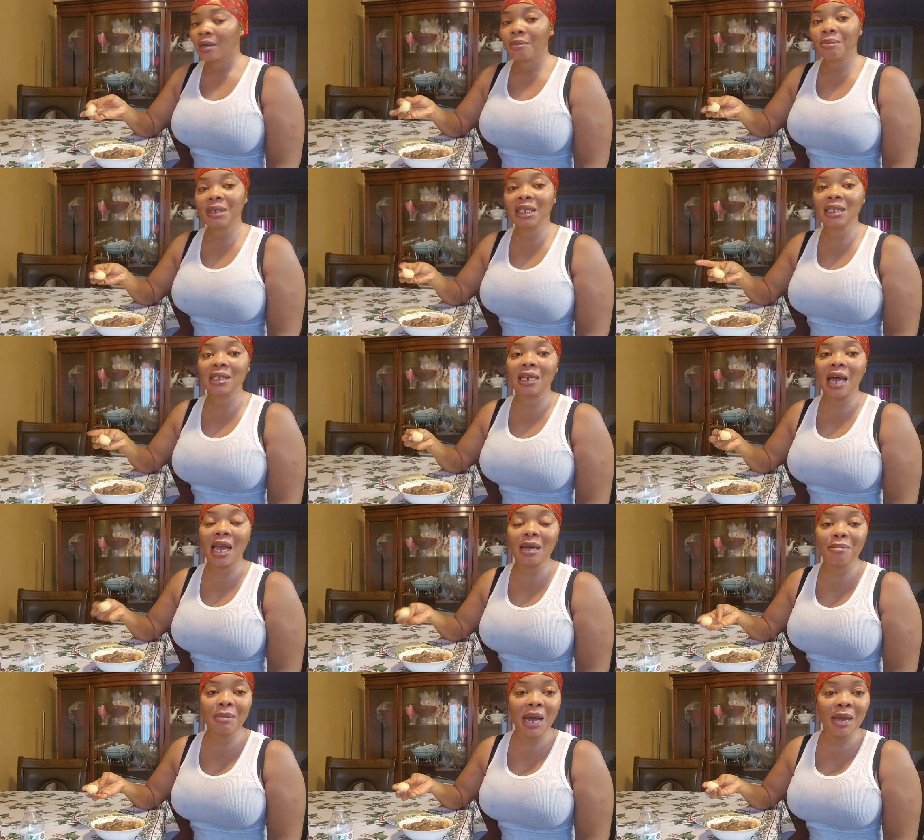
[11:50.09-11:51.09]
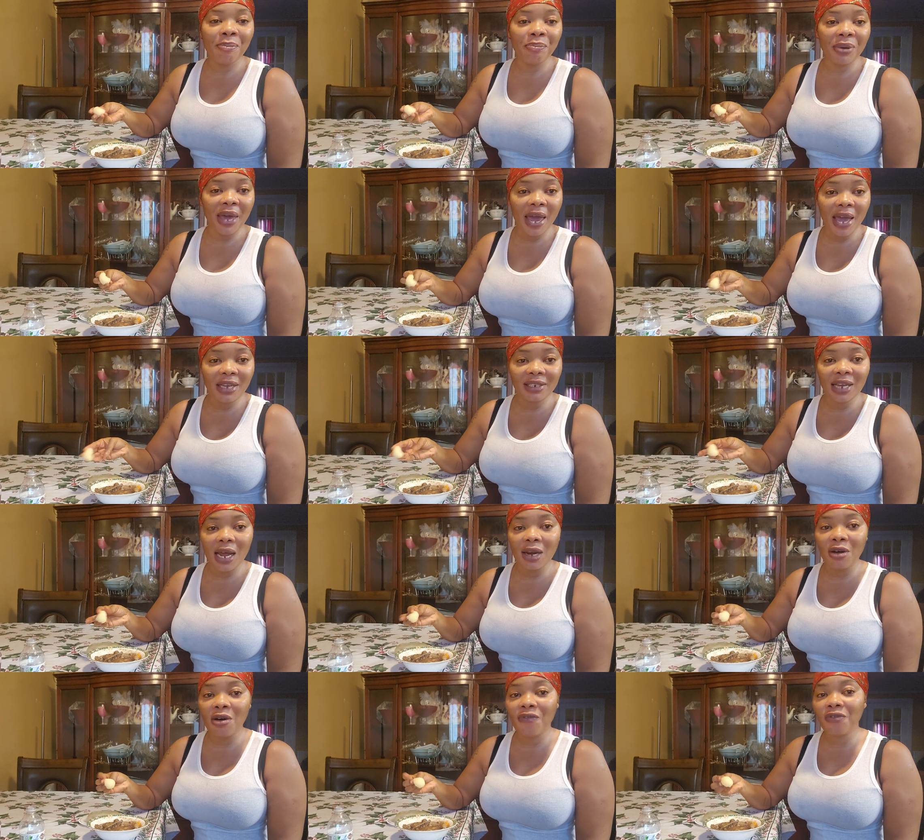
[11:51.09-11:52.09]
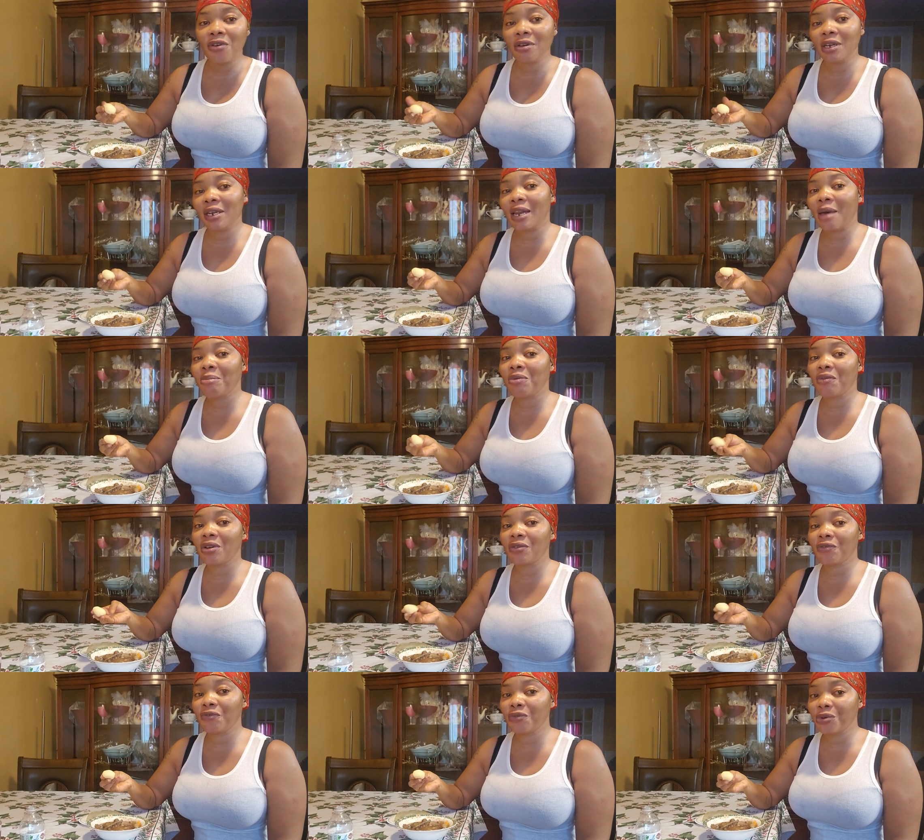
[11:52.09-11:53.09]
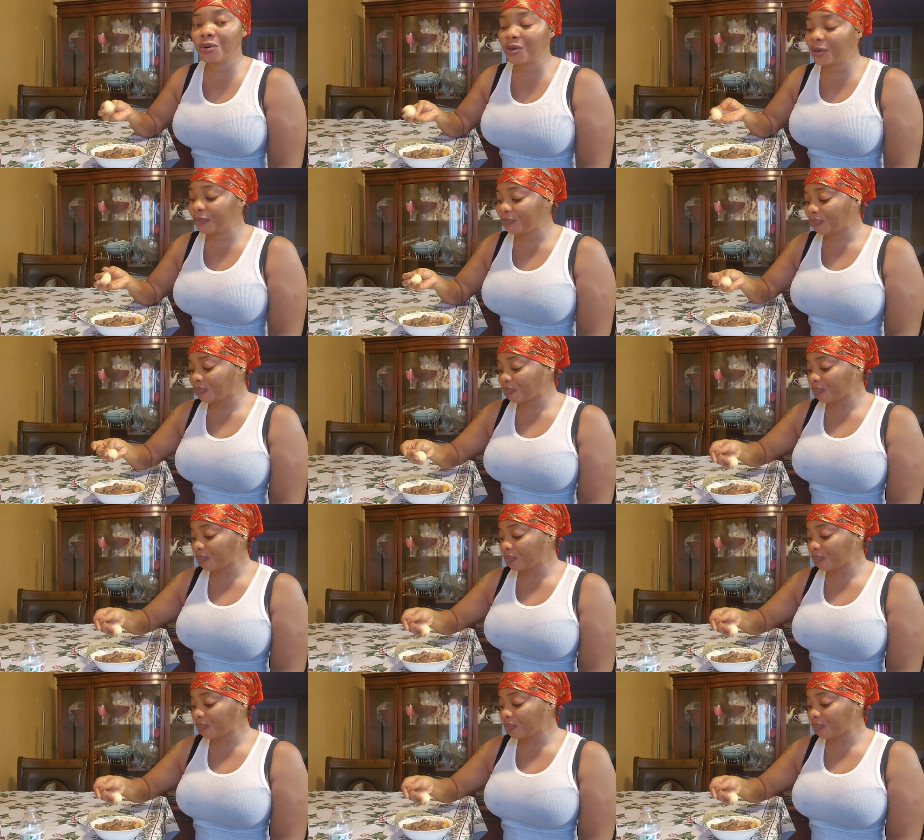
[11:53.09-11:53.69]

Please like my page. I love cooking Liberian food.